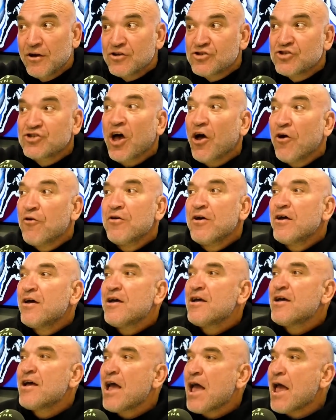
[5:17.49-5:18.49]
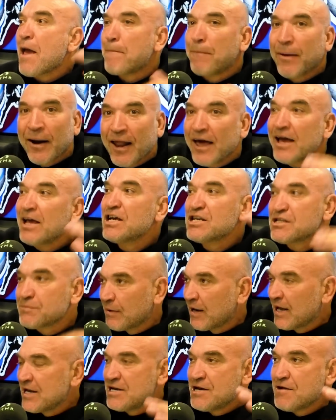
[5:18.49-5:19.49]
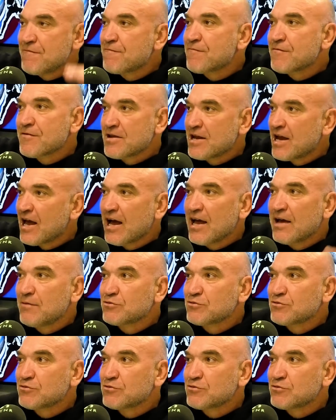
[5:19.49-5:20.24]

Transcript: So players play different games.